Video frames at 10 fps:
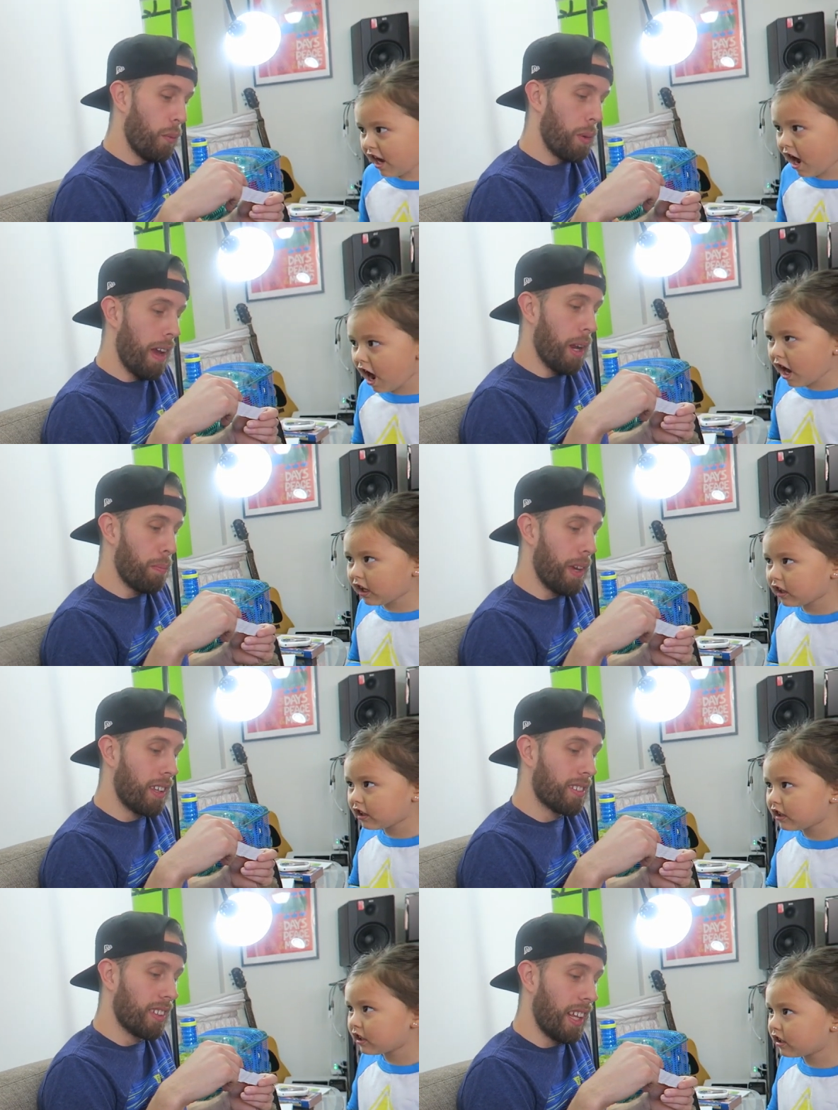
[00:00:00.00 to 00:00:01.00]
Speaker 1: we made a
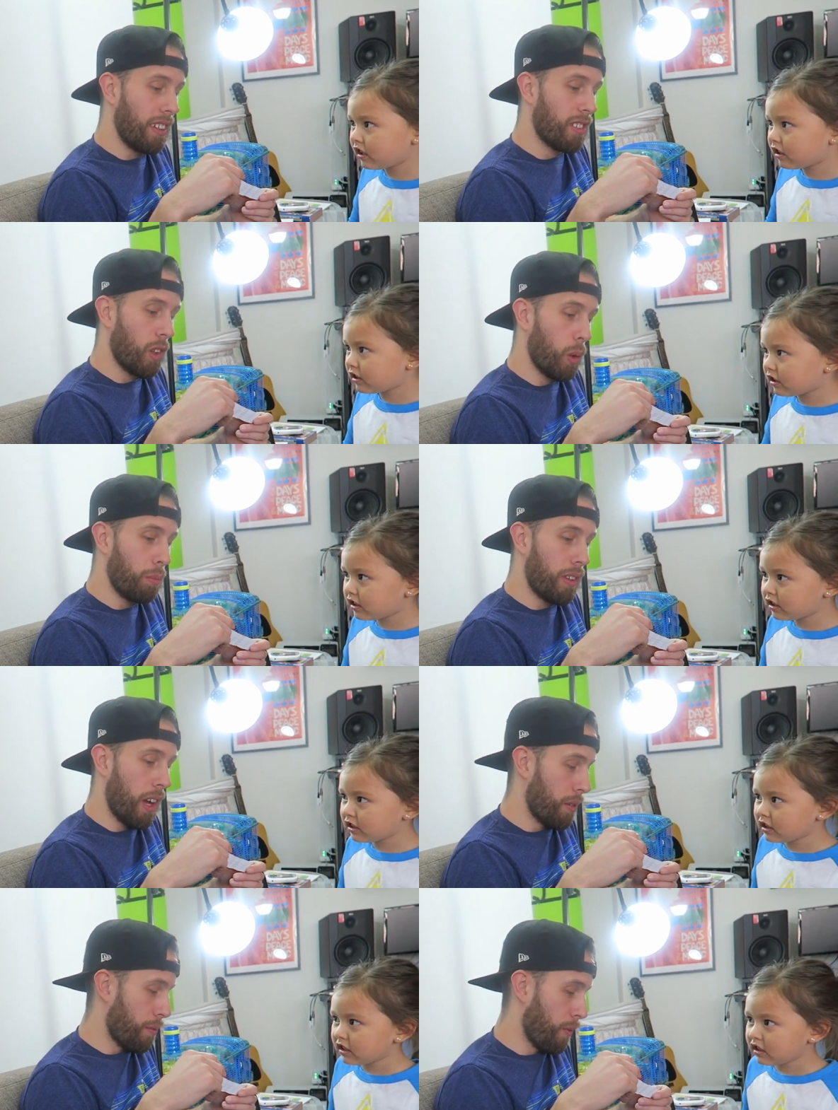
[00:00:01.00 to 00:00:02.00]
big sled slope
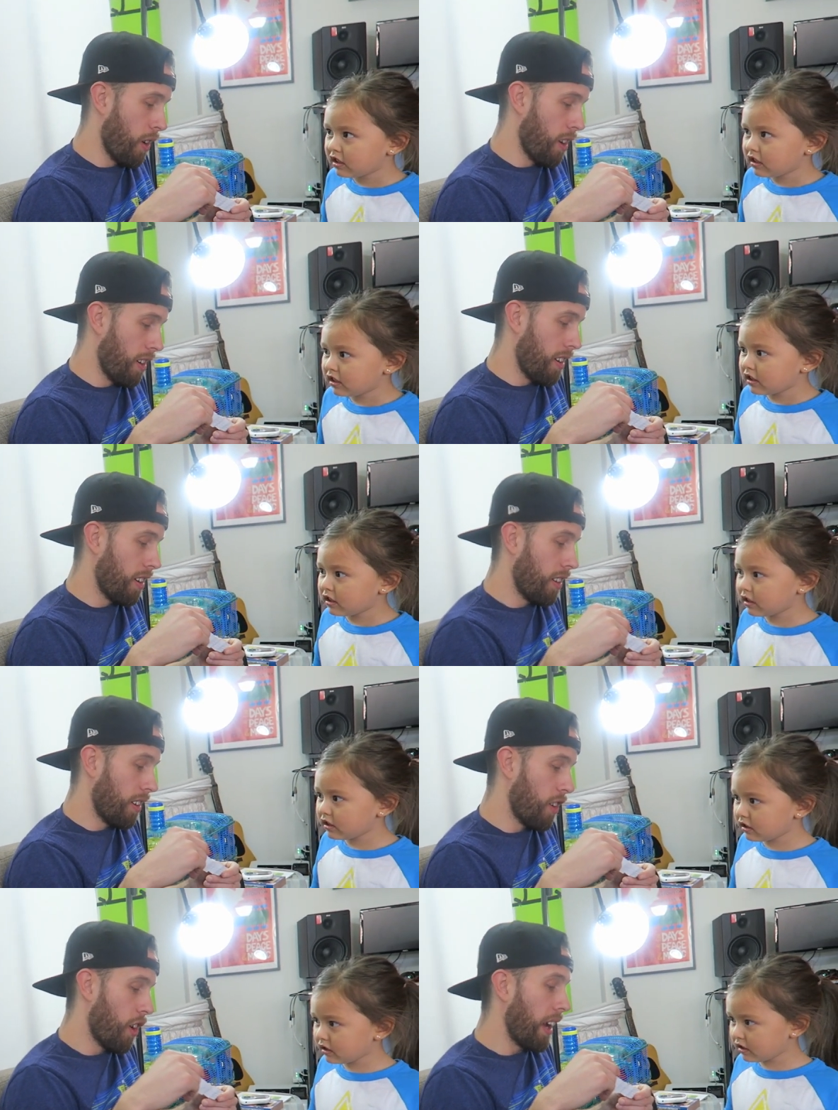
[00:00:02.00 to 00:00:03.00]
down the front
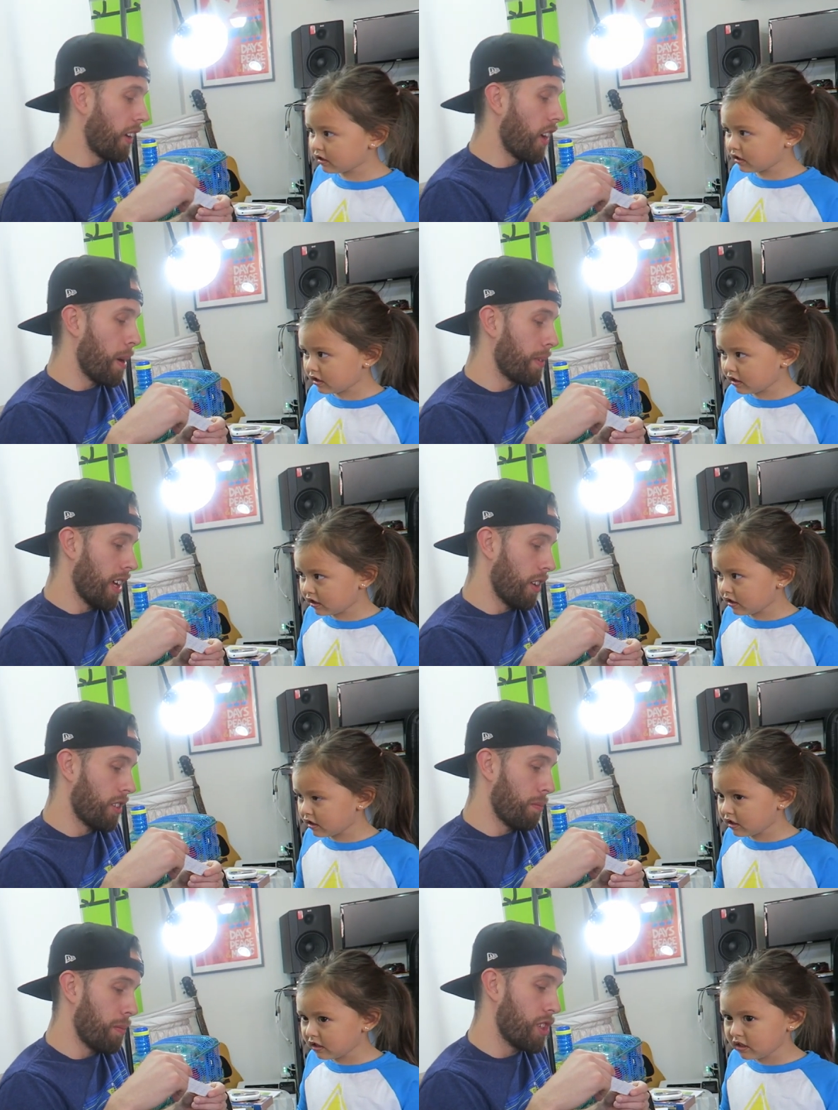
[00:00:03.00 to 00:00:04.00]
yard at Grammy's
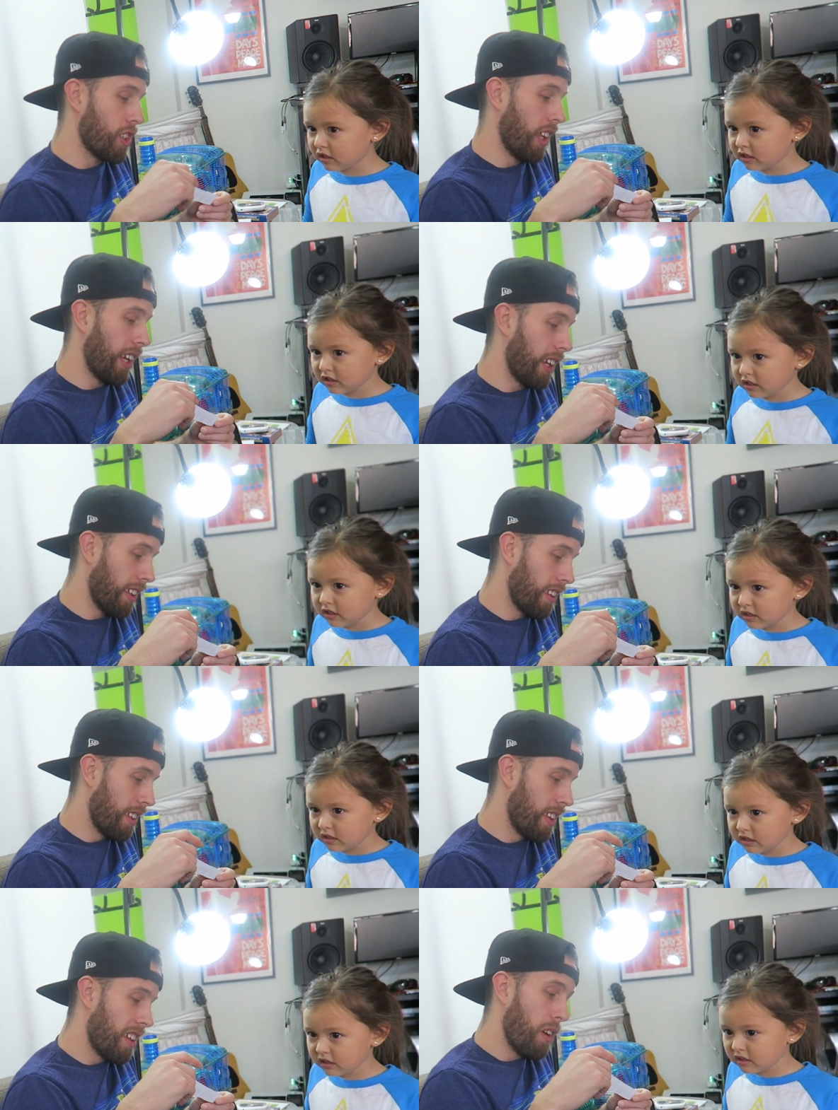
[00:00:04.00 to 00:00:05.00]
house in Beach Lake.
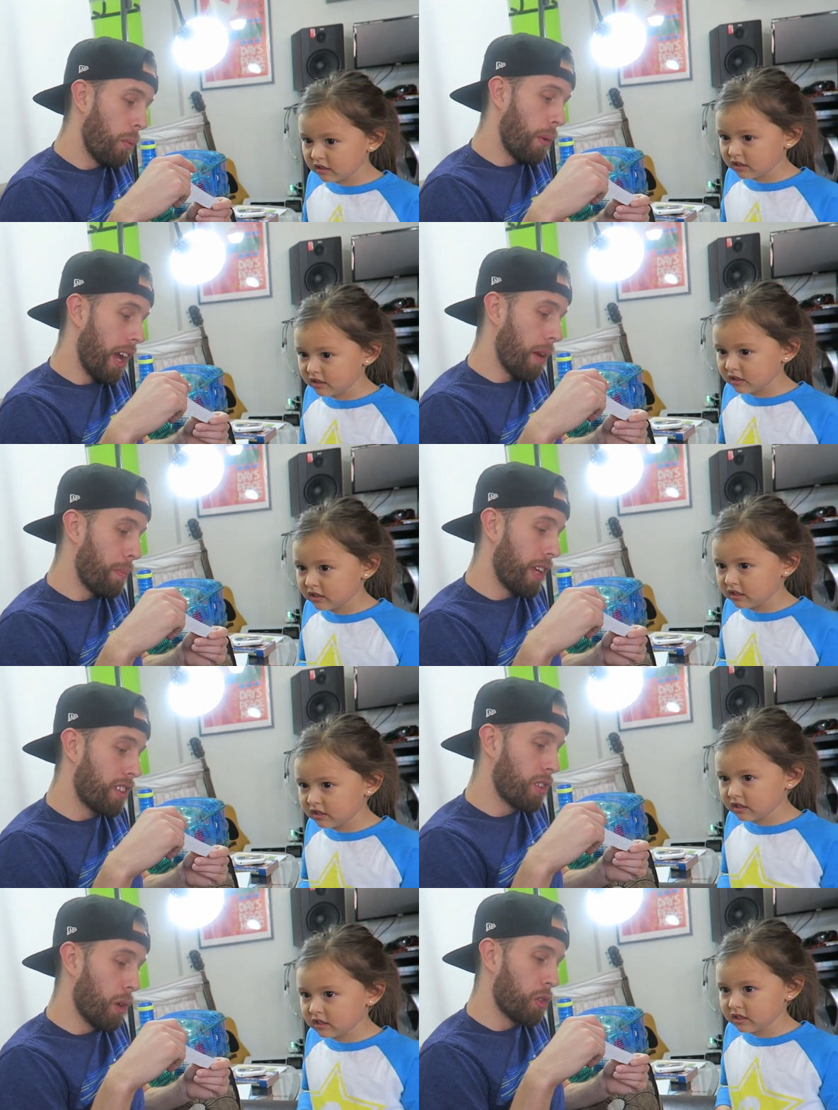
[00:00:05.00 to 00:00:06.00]
We had a
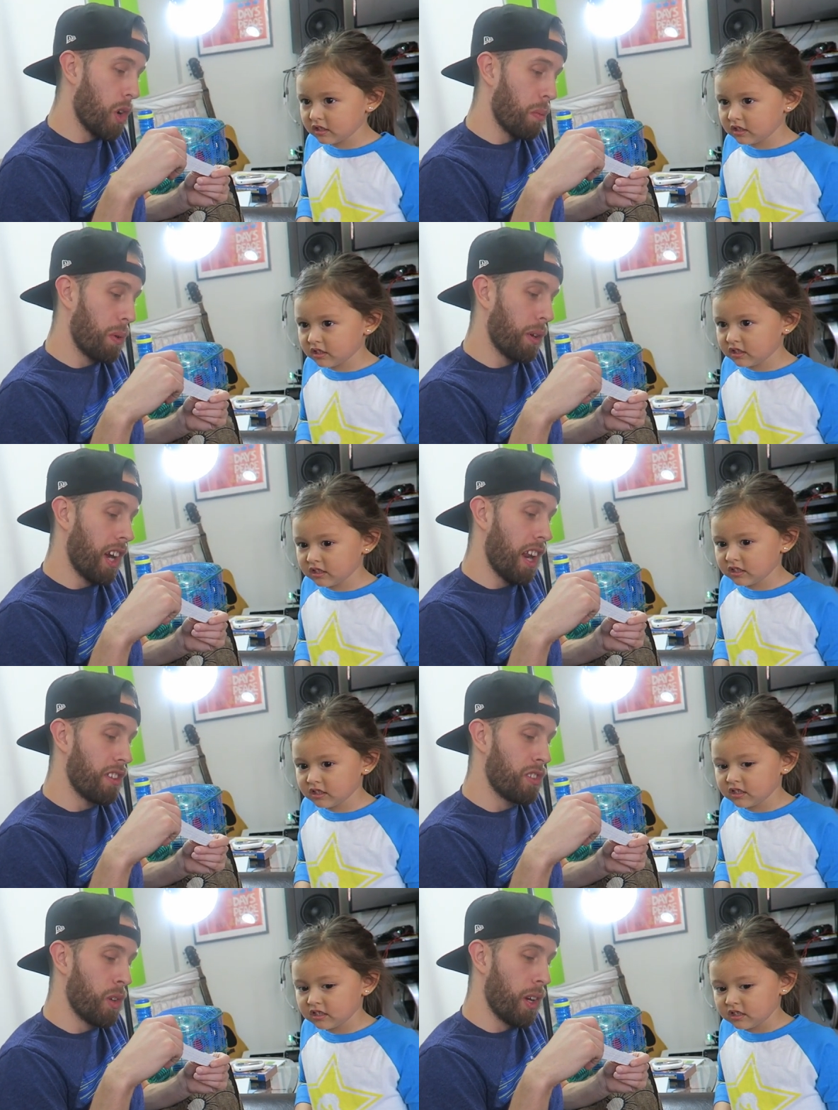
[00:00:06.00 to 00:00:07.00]
big snowstorm, we were
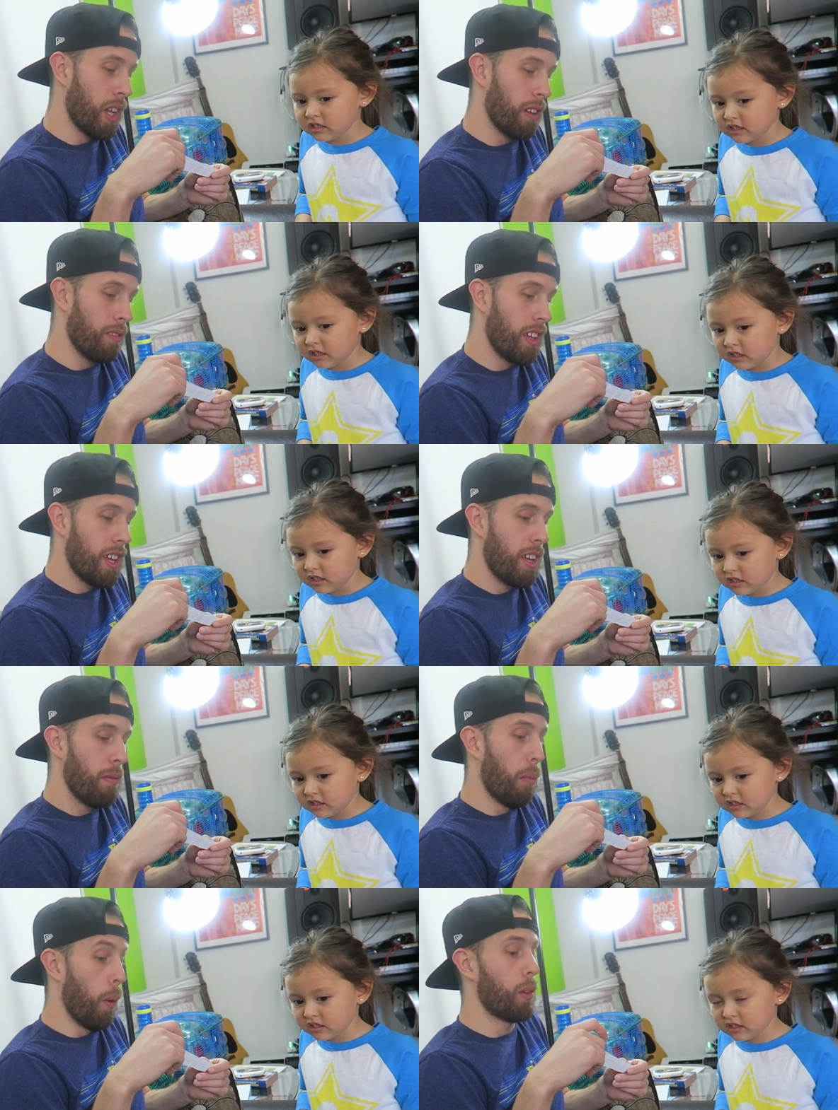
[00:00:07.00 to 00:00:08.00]
kinda snowed in.
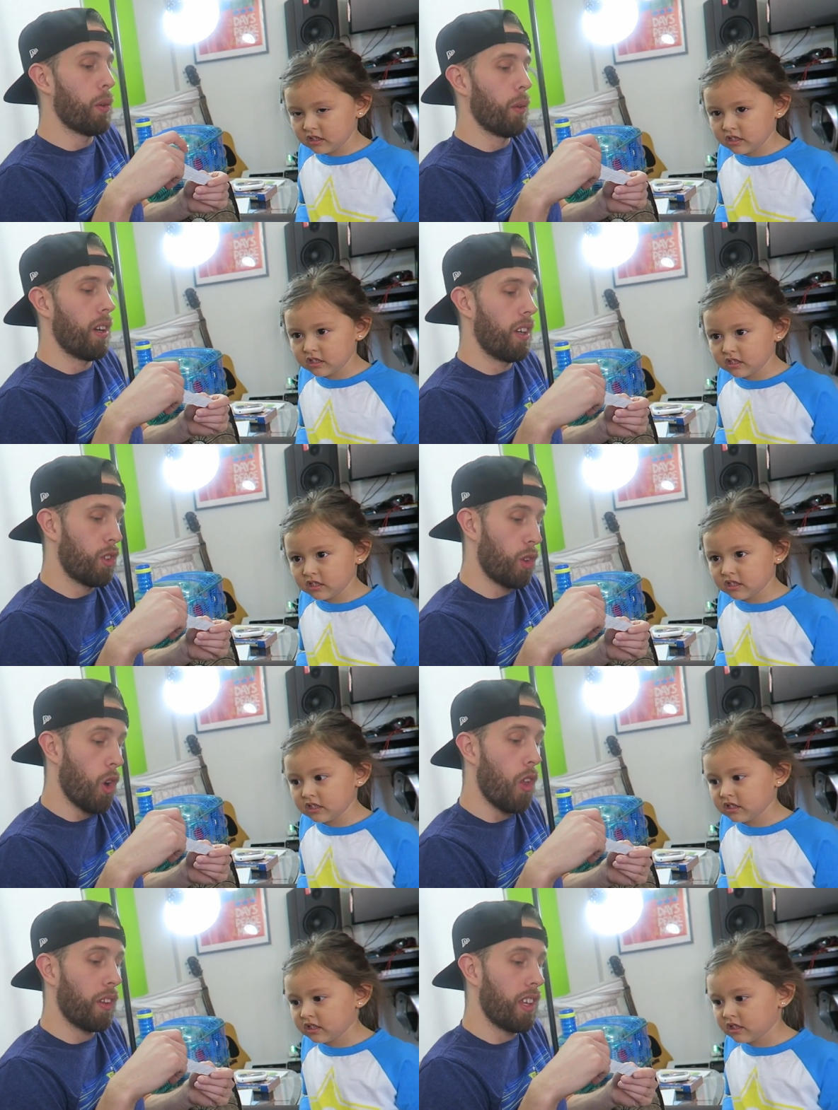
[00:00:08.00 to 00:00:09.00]
Boy Toy
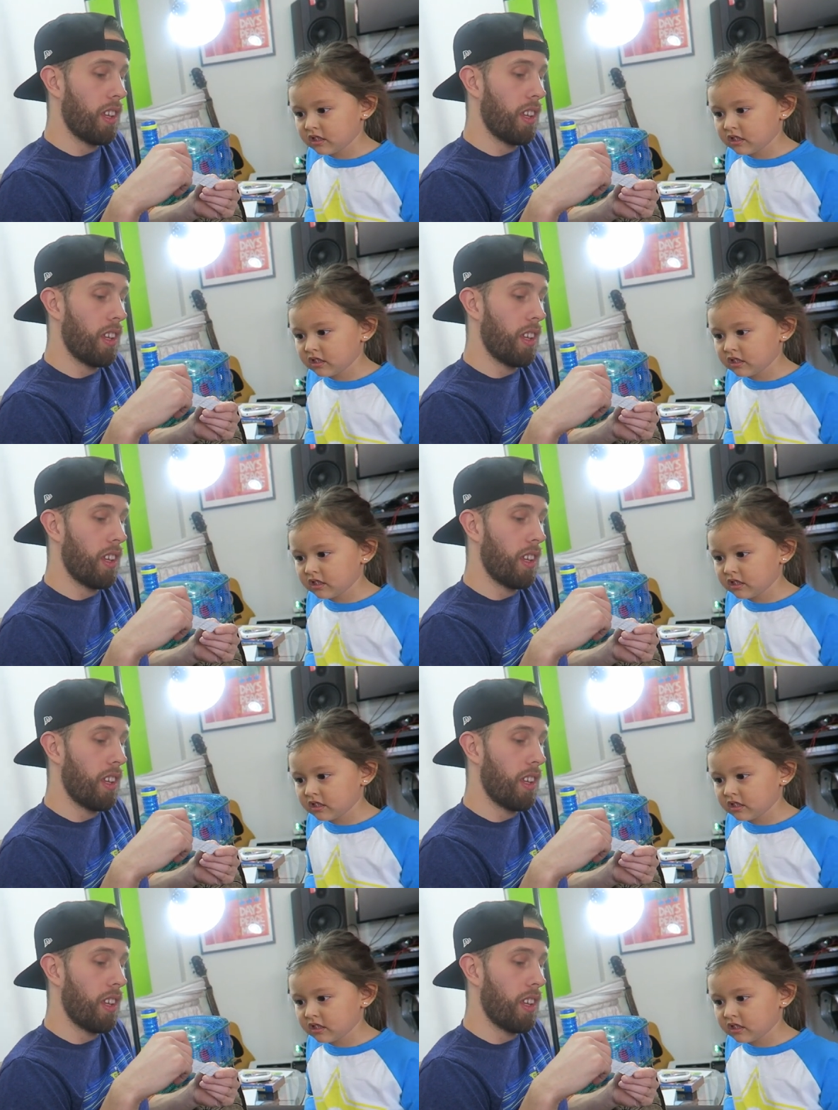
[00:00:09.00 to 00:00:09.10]
took all the